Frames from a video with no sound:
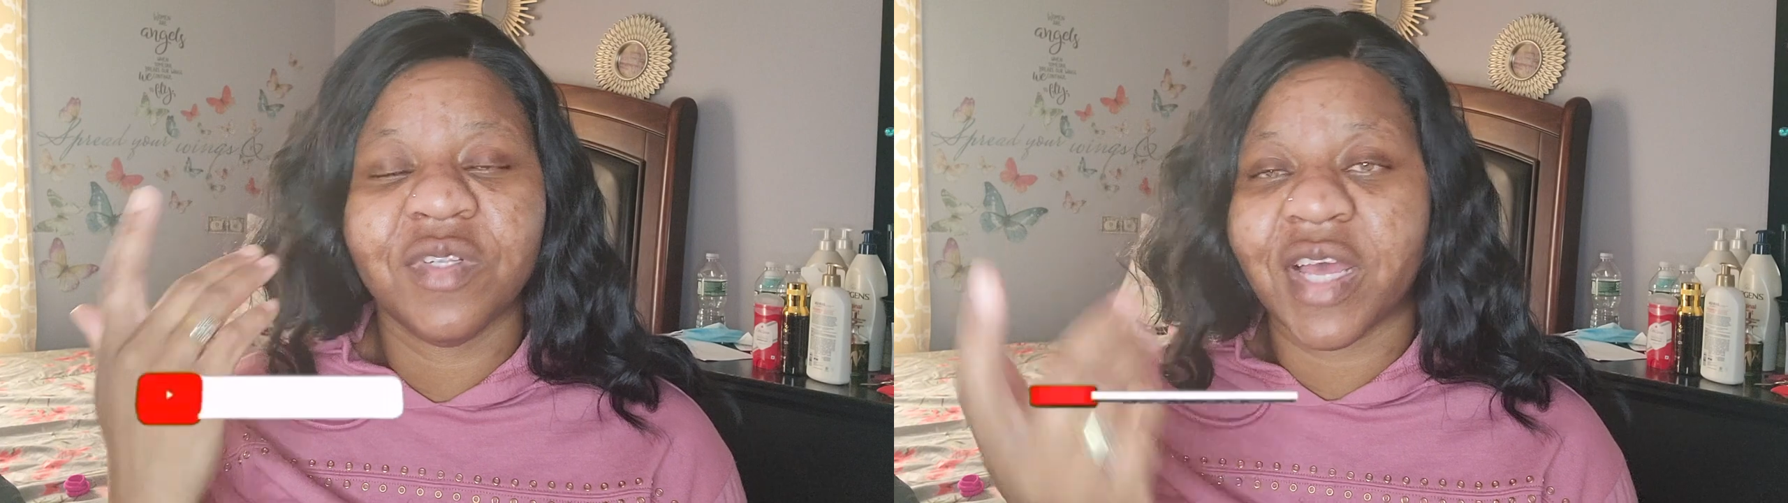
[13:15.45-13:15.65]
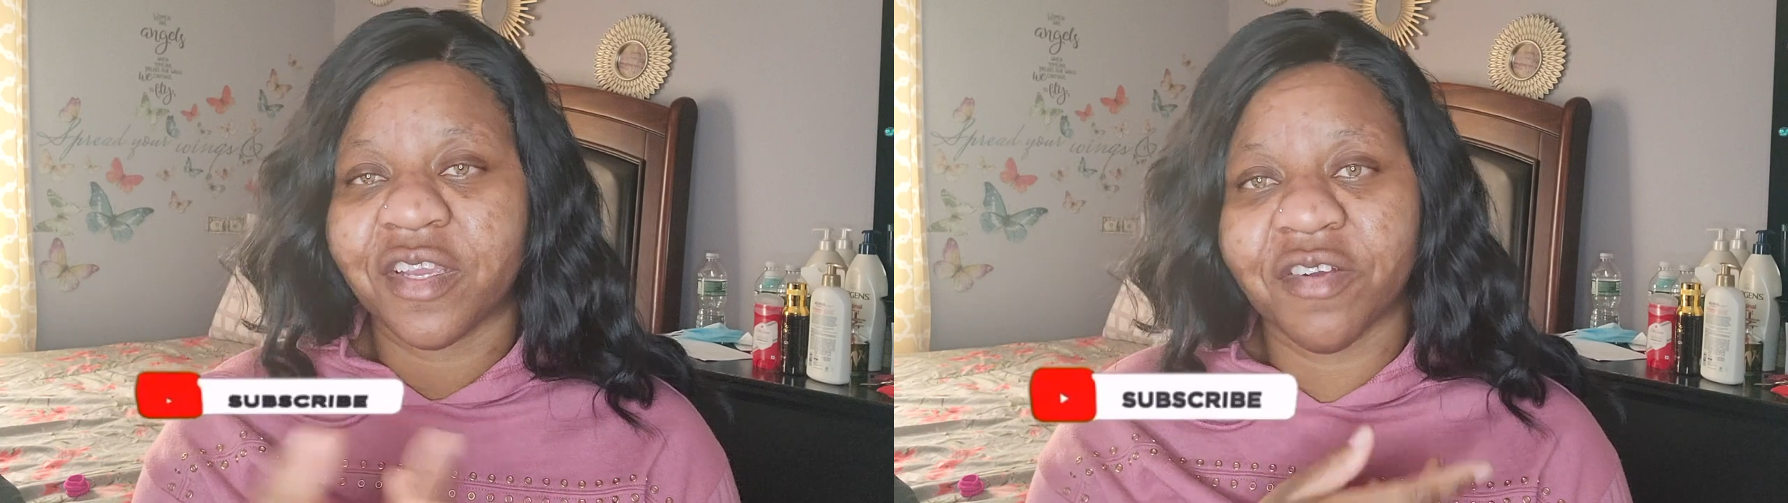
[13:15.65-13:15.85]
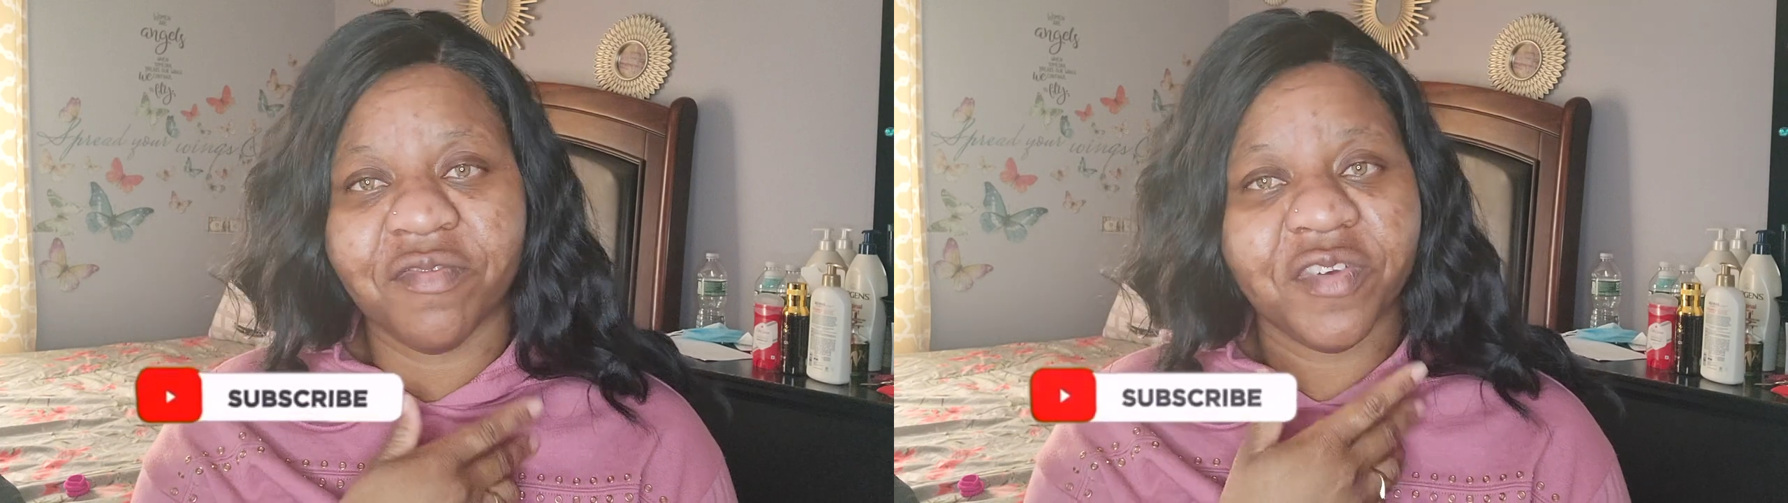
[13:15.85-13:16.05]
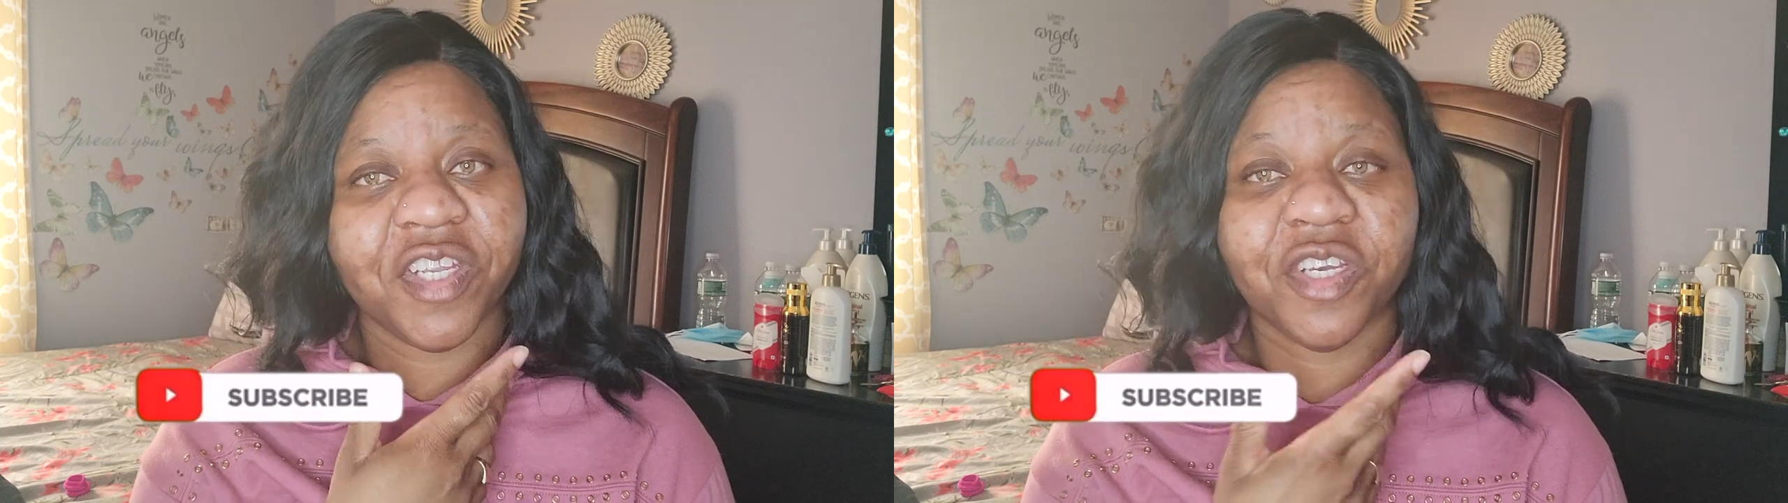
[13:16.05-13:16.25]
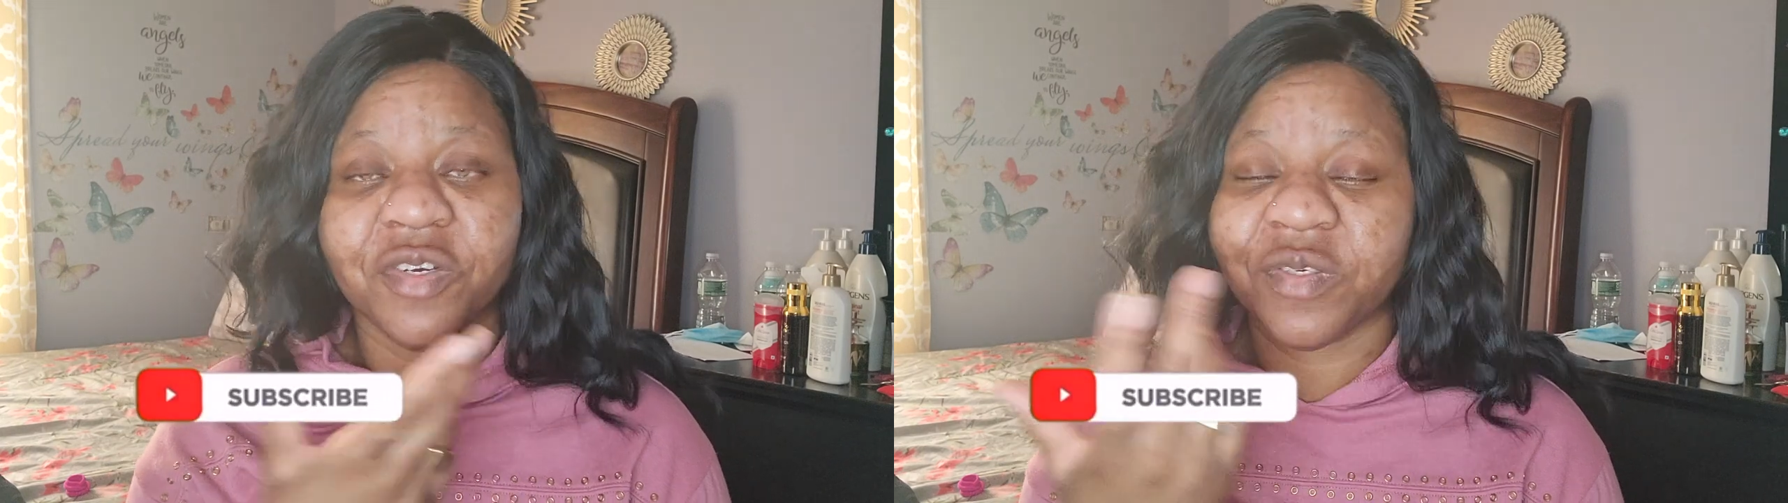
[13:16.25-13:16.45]
like your
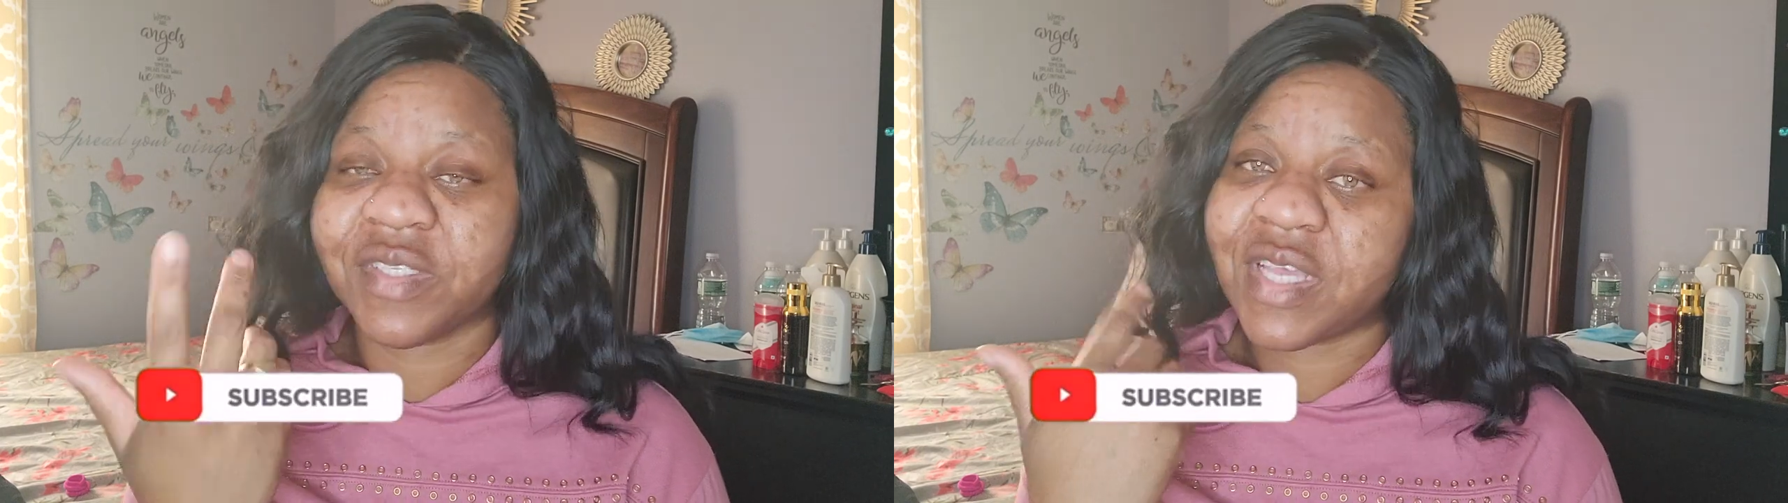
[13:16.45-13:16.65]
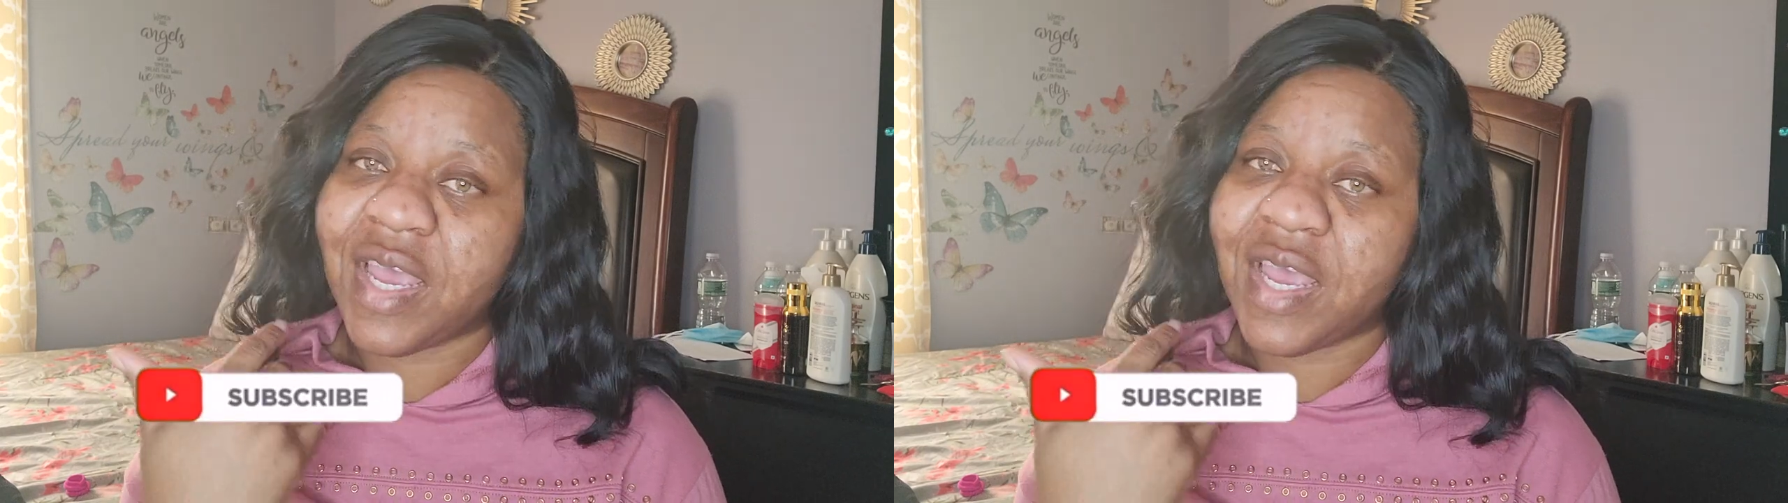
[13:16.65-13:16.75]
videos,